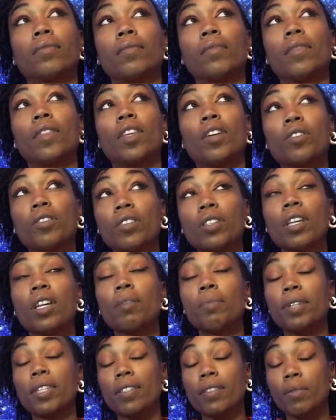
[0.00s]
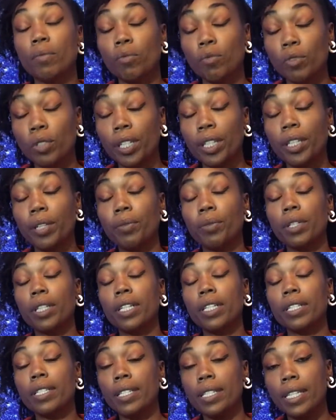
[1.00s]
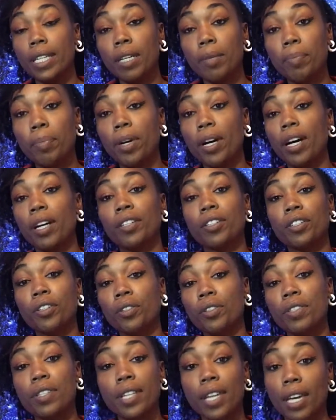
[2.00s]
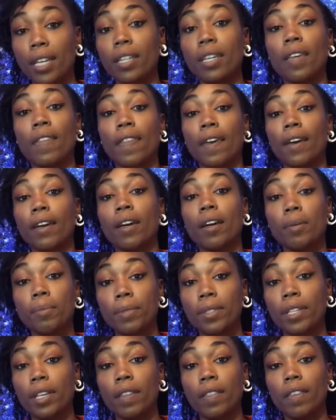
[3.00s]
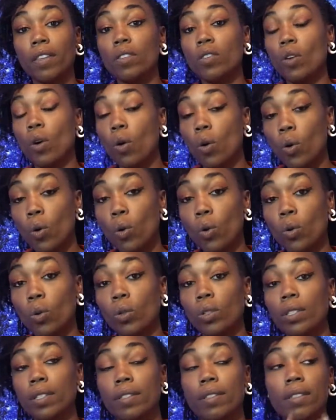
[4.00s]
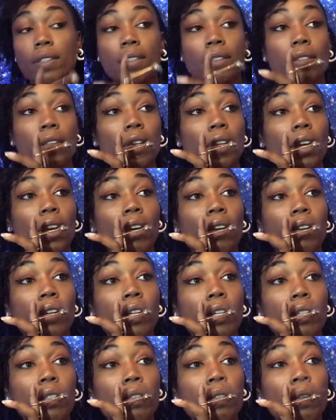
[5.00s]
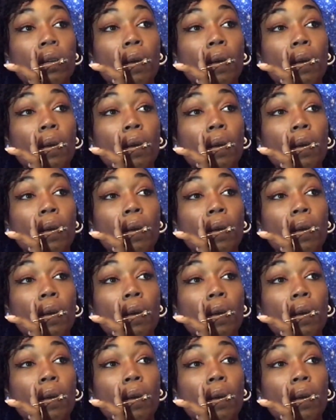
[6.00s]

there's going to be some really, really deep understanding that comes in. This whole season, Aries,